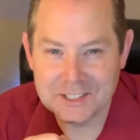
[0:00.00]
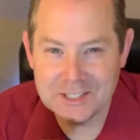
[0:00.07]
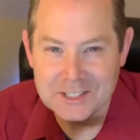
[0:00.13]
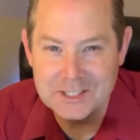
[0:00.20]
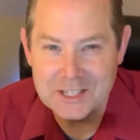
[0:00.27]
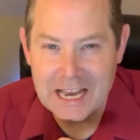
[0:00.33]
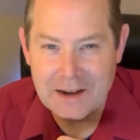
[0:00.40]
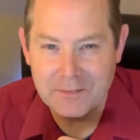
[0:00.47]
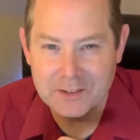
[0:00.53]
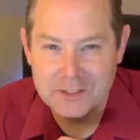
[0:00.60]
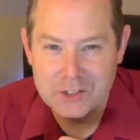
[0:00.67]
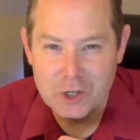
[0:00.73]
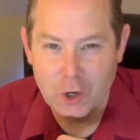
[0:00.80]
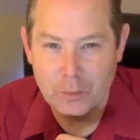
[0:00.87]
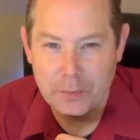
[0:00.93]
is Average
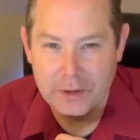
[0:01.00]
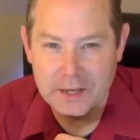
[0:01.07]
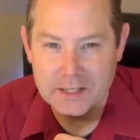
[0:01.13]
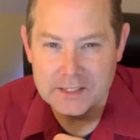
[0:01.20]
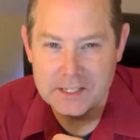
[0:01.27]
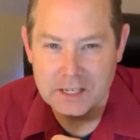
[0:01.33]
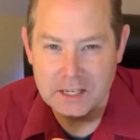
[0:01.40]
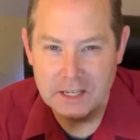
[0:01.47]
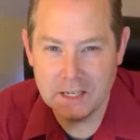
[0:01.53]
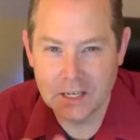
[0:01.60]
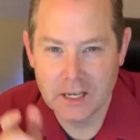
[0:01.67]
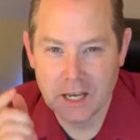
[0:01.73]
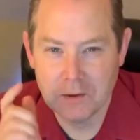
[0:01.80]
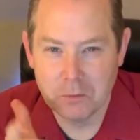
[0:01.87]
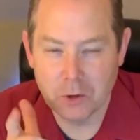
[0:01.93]
Joe PT,
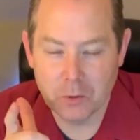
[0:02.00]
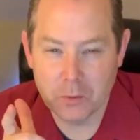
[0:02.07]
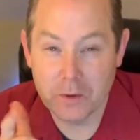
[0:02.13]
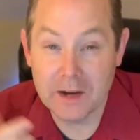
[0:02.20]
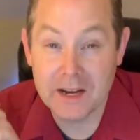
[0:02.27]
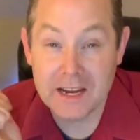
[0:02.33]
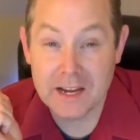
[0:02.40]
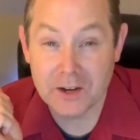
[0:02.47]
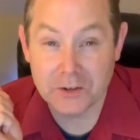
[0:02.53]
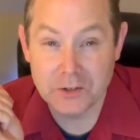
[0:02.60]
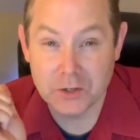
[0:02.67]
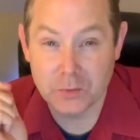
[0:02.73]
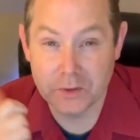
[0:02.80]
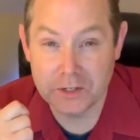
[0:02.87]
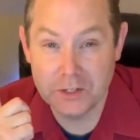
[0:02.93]
where we're here
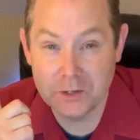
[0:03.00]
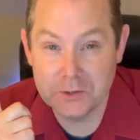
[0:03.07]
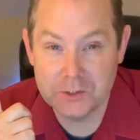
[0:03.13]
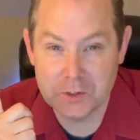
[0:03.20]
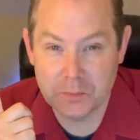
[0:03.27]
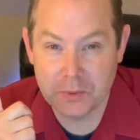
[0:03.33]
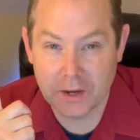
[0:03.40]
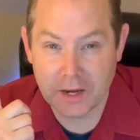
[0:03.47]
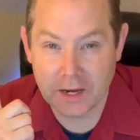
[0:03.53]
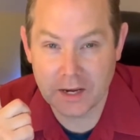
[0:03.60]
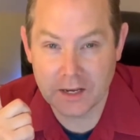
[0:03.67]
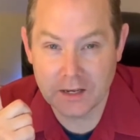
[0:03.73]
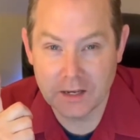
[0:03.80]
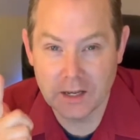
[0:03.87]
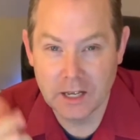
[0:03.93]
to reduce your
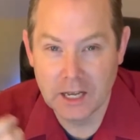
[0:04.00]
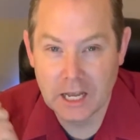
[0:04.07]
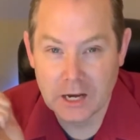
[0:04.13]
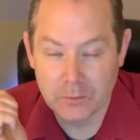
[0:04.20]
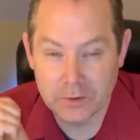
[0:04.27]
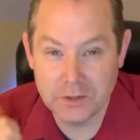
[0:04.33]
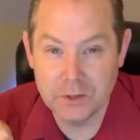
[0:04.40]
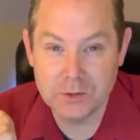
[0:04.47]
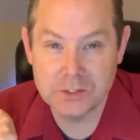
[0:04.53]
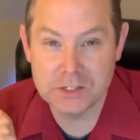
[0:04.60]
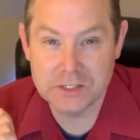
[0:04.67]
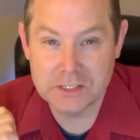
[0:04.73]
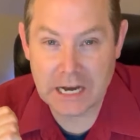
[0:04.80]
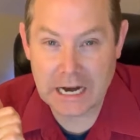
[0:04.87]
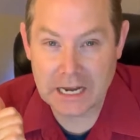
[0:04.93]
pain, reduce
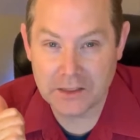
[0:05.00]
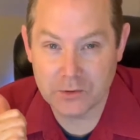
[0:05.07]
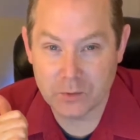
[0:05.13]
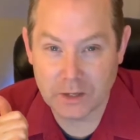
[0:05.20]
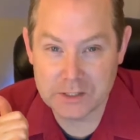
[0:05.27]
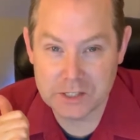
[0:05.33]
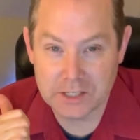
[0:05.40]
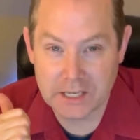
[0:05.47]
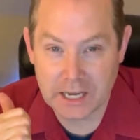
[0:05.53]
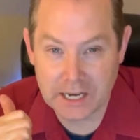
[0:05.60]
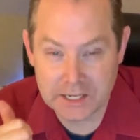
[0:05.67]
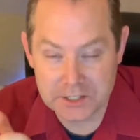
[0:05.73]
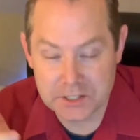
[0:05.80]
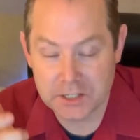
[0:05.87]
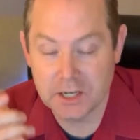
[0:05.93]
anxiety through
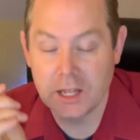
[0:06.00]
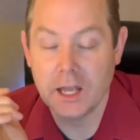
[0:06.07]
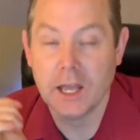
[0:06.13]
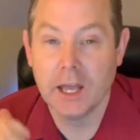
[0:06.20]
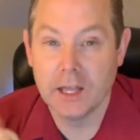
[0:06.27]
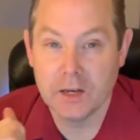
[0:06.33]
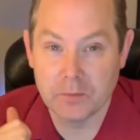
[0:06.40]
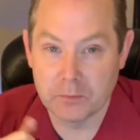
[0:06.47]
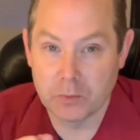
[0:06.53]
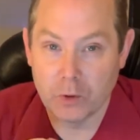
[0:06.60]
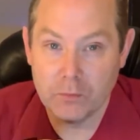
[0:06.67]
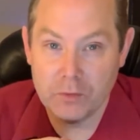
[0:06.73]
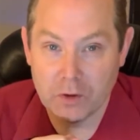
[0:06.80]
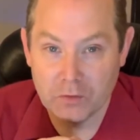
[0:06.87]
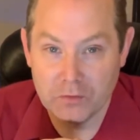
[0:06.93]
education, and
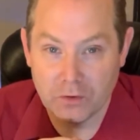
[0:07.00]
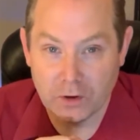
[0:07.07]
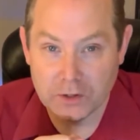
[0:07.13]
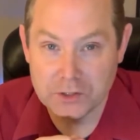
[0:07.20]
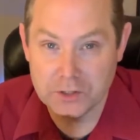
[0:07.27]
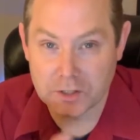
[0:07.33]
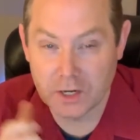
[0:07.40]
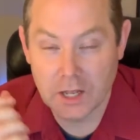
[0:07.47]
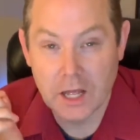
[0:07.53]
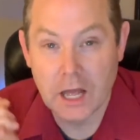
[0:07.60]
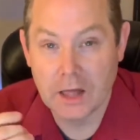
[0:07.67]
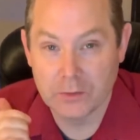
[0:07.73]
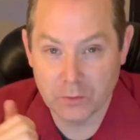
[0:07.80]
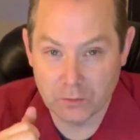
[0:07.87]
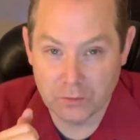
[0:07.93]
improve your function
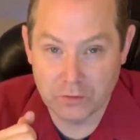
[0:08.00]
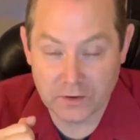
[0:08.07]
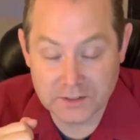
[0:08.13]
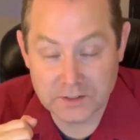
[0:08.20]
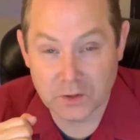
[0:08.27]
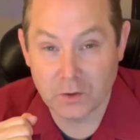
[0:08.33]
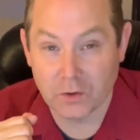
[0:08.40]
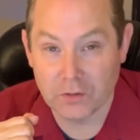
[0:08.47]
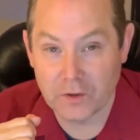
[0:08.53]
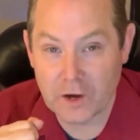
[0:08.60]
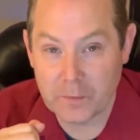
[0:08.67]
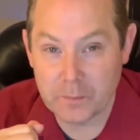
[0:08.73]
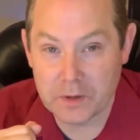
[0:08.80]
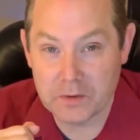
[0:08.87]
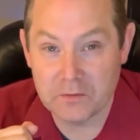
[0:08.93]
through physical
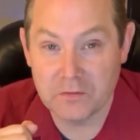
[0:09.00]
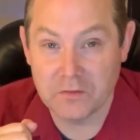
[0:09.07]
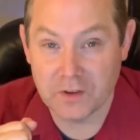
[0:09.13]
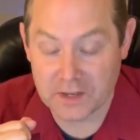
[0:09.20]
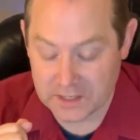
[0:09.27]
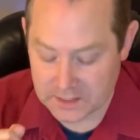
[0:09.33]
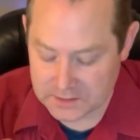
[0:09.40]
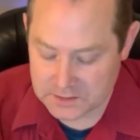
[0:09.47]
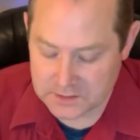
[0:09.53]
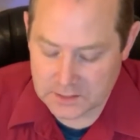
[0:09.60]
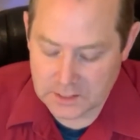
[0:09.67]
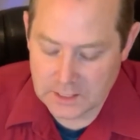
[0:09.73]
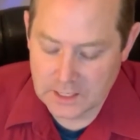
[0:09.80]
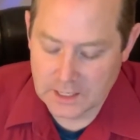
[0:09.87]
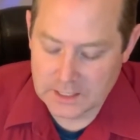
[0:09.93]
therapy and fitness.
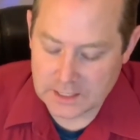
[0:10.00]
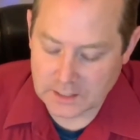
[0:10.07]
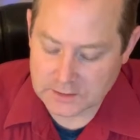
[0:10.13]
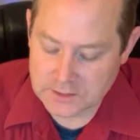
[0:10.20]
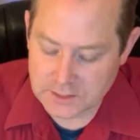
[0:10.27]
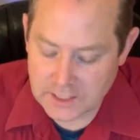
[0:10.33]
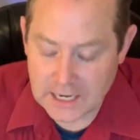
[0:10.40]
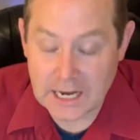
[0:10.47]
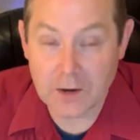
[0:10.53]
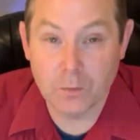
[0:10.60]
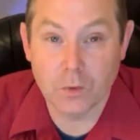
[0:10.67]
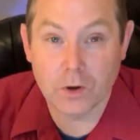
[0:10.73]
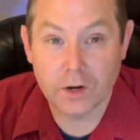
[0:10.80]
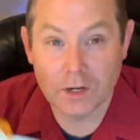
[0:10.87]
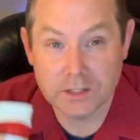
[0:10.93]
Now today
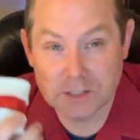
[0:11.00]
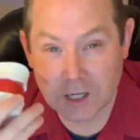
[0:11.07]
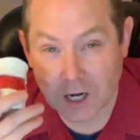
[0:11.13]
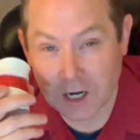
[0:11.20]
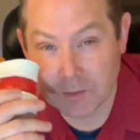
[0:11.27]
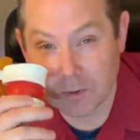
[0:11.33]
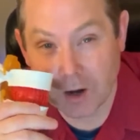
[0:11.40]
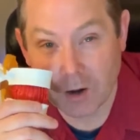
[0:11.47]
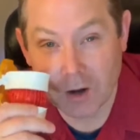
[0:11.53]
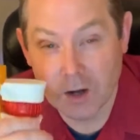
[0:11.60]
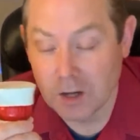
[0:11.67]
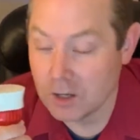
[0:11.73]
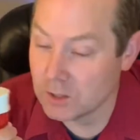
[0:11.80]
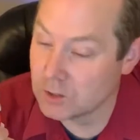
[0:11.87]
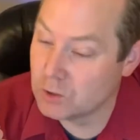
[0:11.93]
we're going to talk about
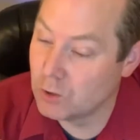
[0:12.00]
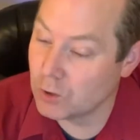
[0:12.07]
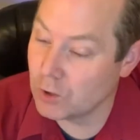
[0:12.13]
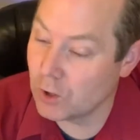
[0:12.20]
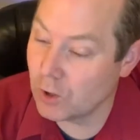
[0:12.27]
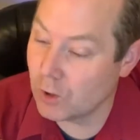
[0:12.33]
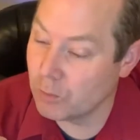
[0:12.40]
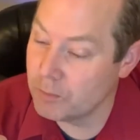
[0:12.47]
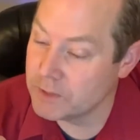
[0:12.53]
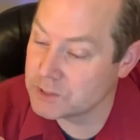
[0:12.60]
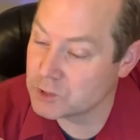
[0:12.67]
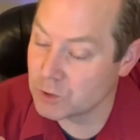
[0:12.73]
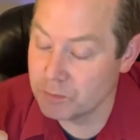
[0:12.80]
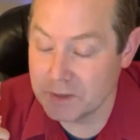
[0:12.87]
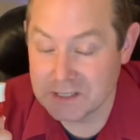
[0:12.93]
good old
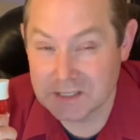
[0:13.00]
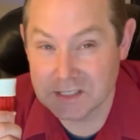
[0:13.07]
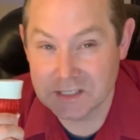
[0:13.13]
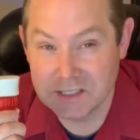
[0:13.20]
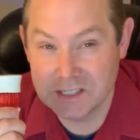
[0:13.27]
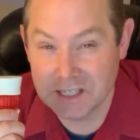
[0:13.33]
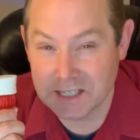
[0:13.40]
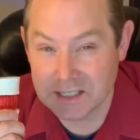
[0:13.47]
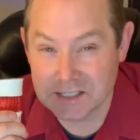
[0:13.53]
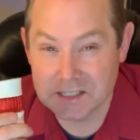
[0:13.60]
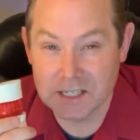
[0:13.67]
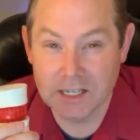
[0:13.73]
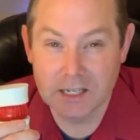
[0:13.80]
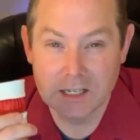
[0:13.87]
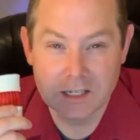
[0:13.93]
Mr. and Mrs. Disc,